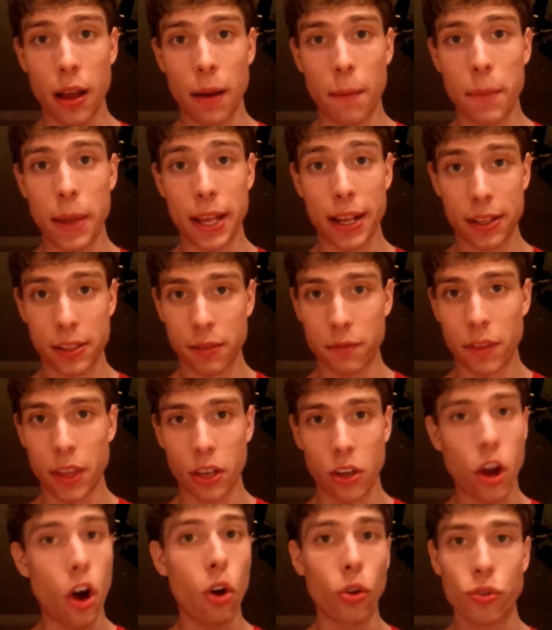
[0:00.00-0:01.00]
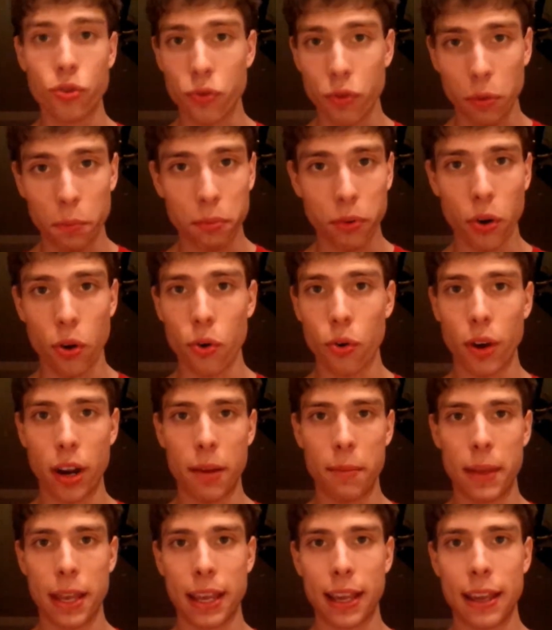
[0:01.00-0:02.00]
because of the cultural
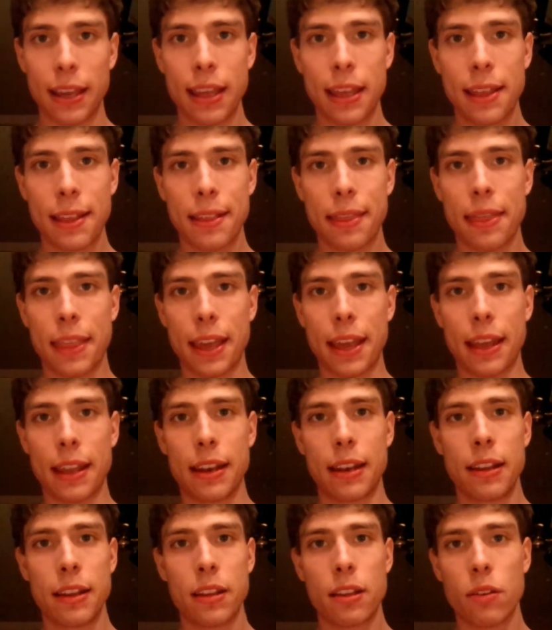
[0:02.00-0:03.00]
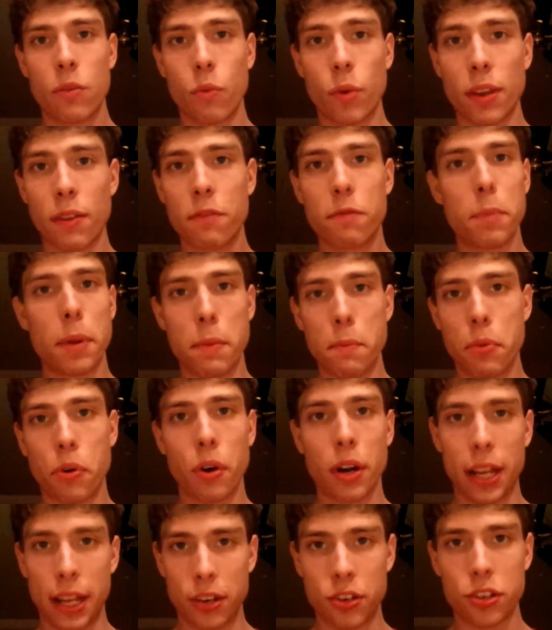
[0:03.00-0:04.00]
programming that we've been
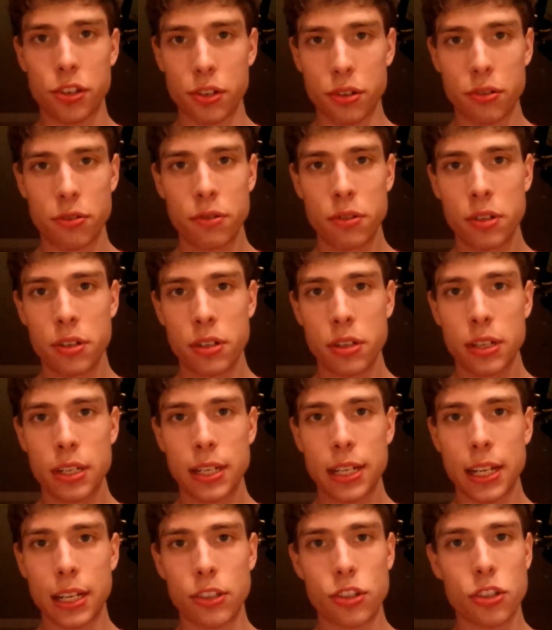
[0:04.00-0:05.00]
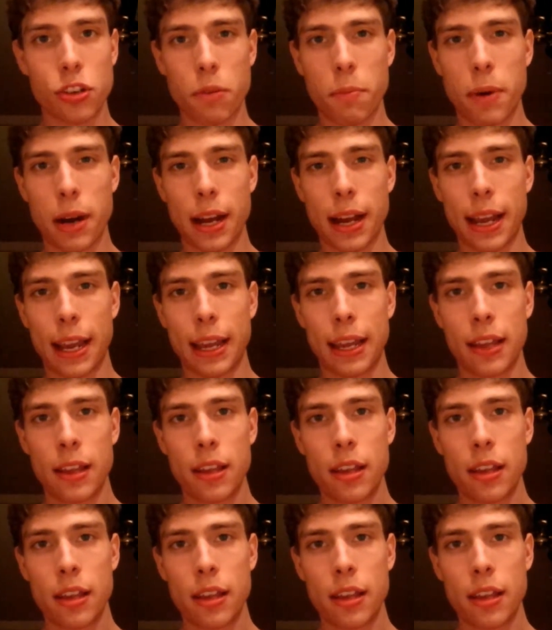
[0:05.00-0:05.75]
born into. And so by